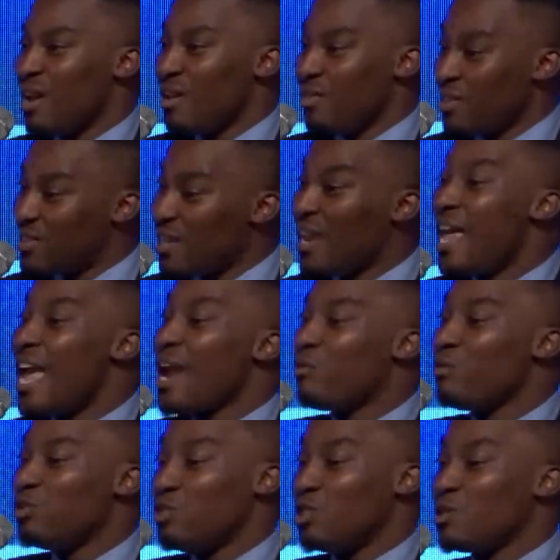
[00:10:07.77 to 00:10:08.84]
There's a
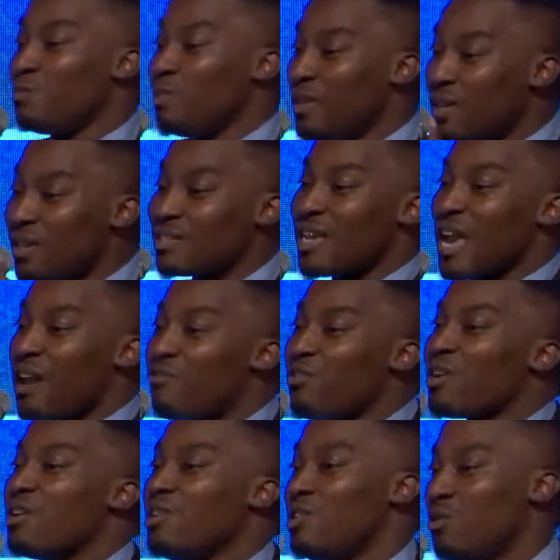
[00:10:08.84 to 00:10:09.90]
language we speak as
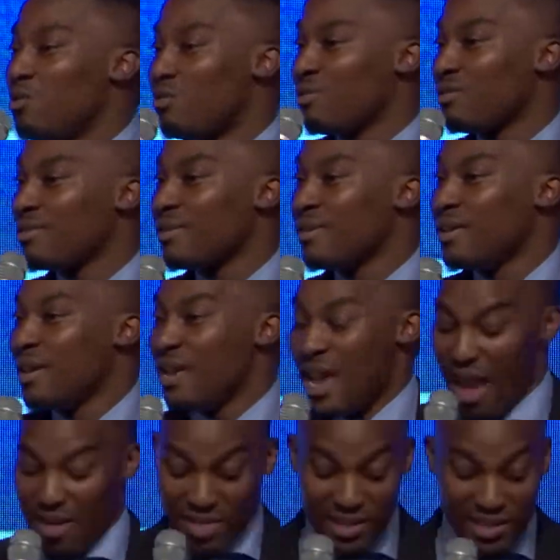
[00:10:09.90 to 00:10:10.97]
African youth,
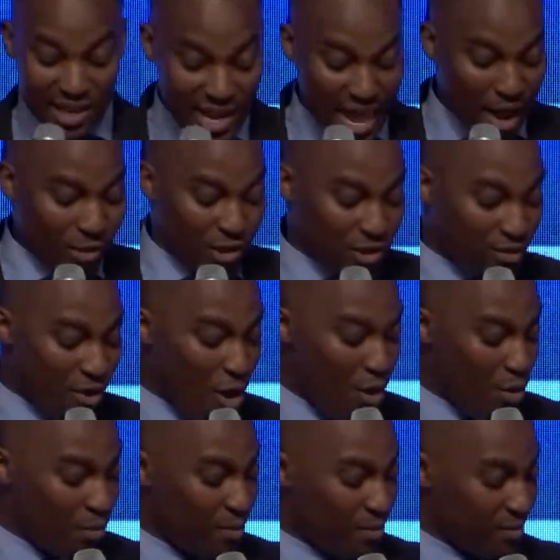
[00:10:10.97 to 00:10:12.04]
and that's a language of
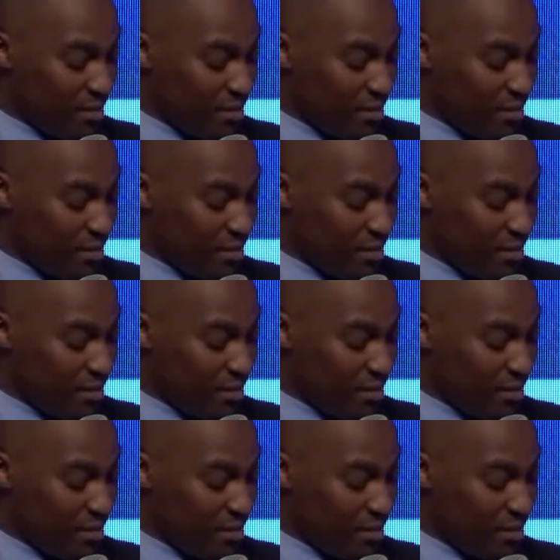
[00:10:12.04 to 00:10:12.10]
hope.